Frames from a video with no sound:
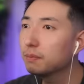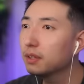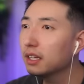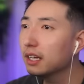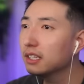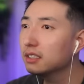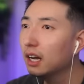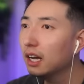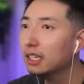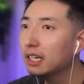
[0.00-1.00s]
place?
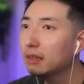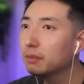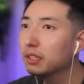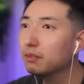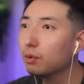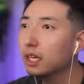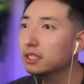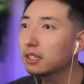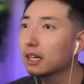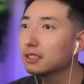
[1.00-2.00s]
I can't believe
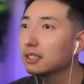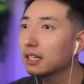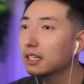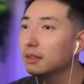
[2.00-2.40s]
Rage got second